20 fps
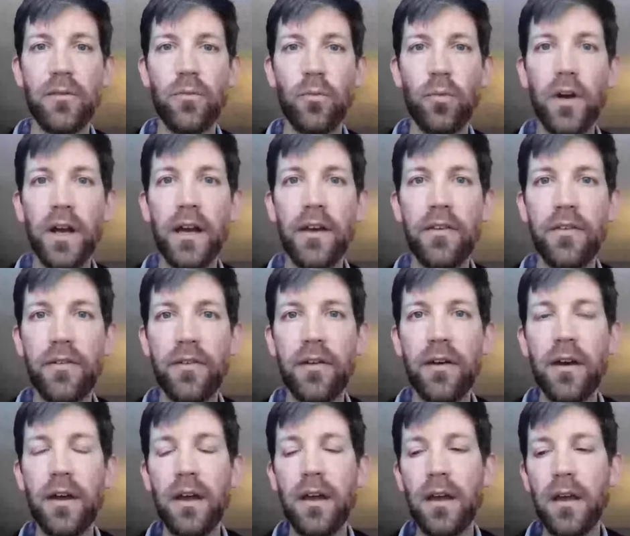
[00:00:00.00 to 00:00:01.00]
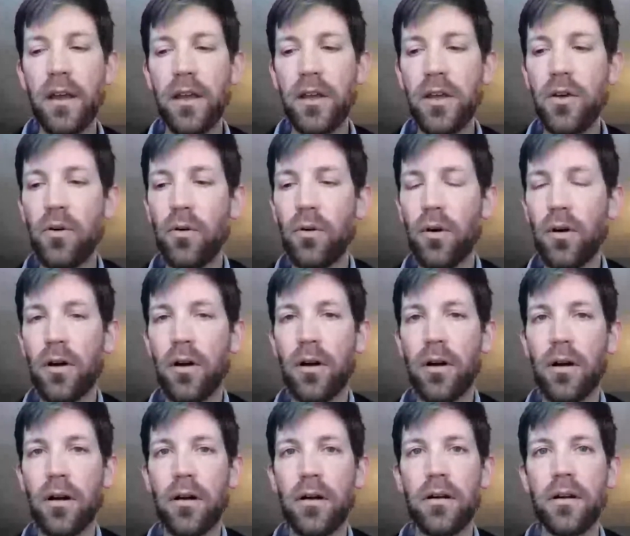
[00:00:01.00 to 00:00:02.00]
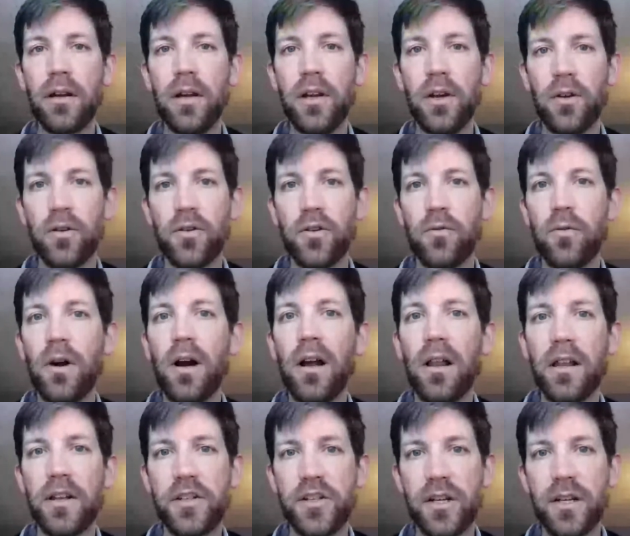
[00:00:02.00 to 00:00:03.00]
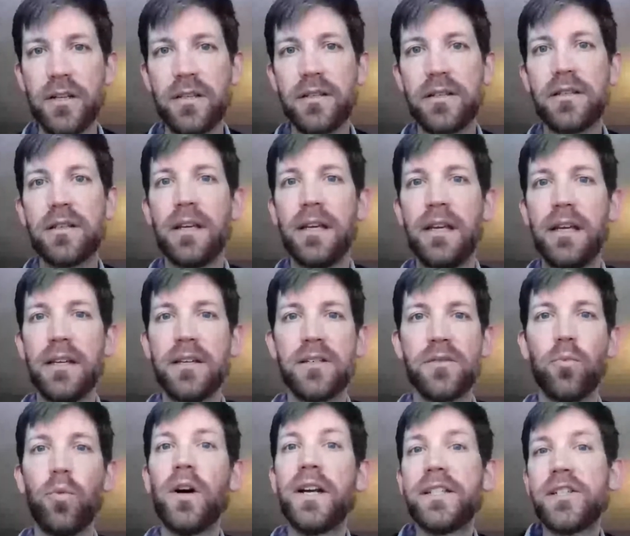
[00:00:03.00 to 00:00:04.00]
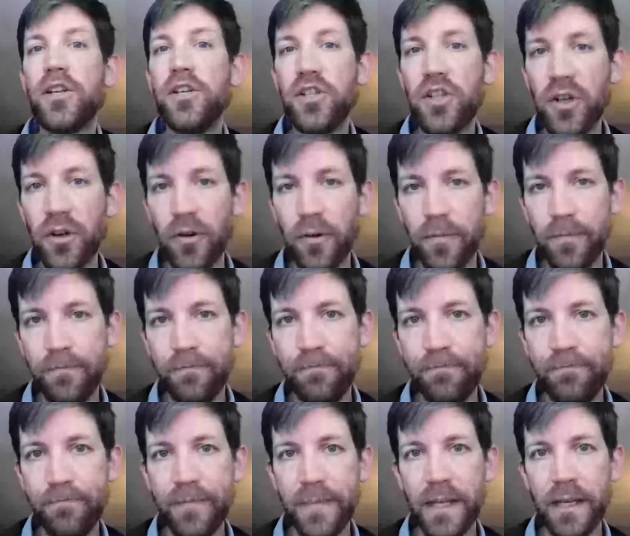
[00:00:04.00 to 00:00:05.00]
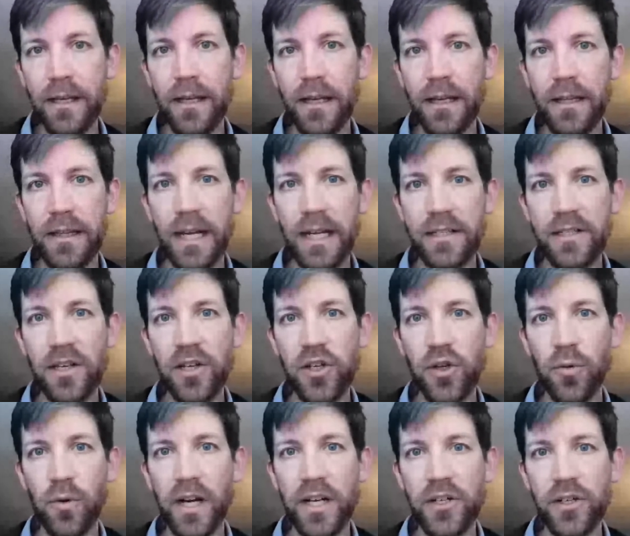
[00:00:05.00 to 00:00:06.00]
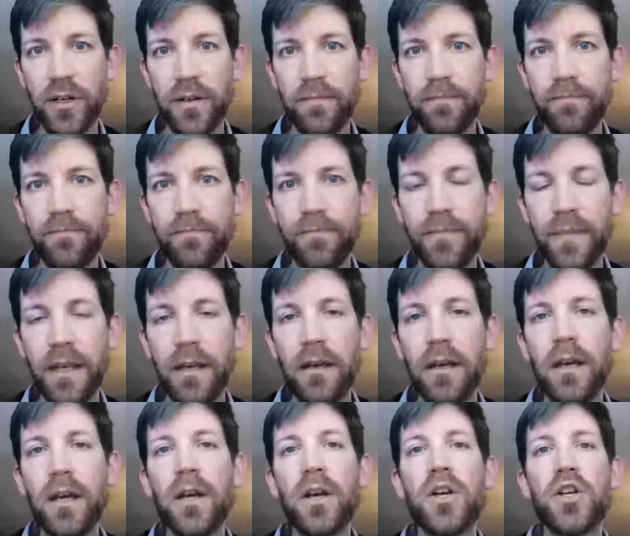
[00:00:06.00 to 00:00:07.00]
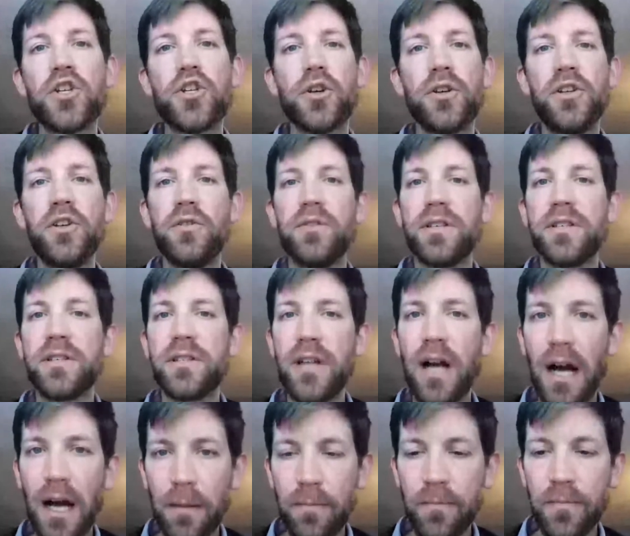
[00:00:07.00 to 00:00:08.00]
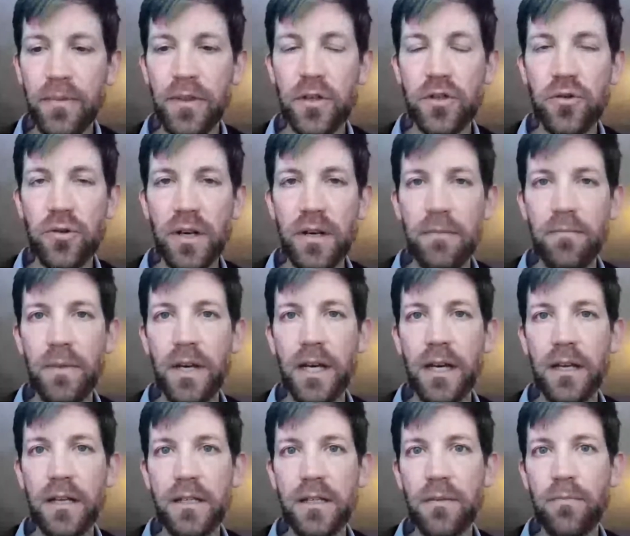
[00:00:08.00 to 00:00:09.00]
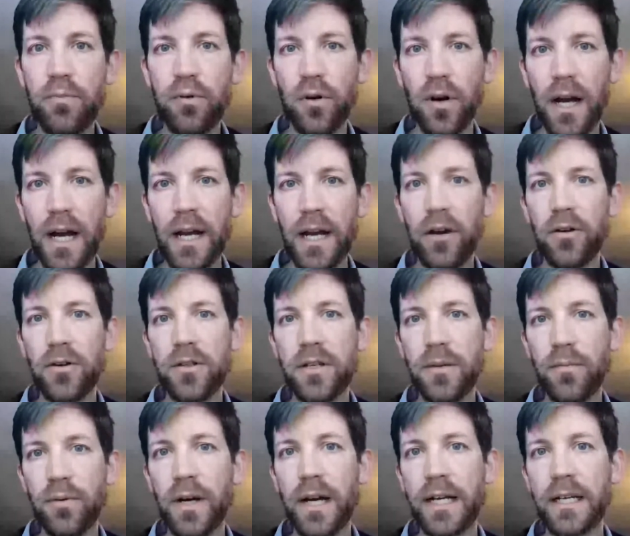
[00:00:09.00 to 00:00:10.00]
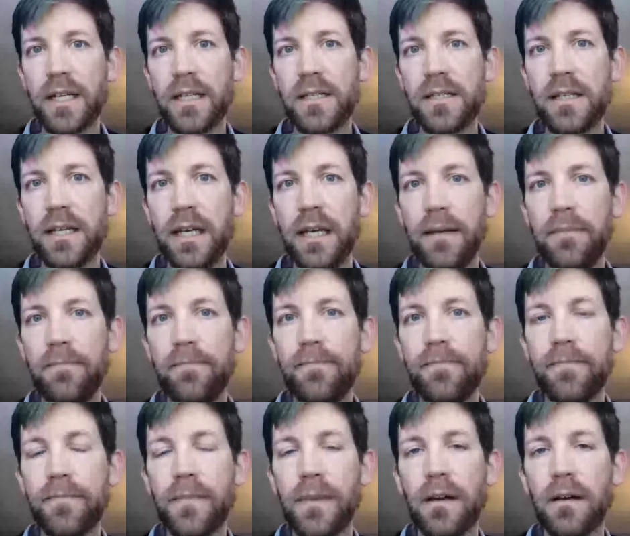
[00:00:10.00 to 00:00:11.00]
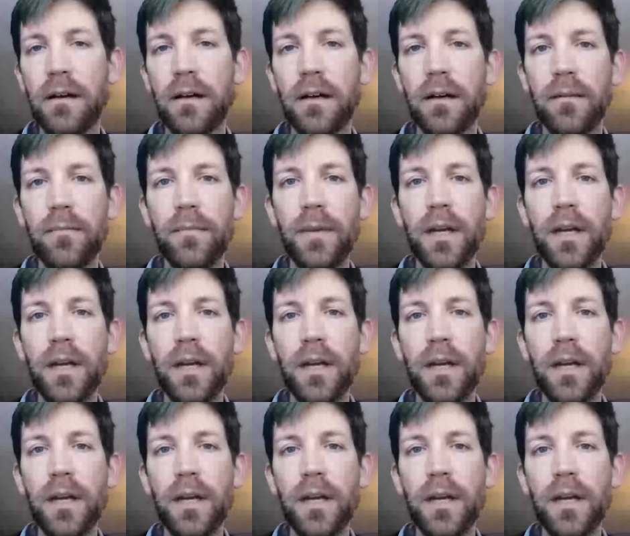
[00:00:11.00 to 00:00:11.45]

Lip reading: with your neurologist, is what to do in that situation. Should you stop the treatment prior to pregnancy, or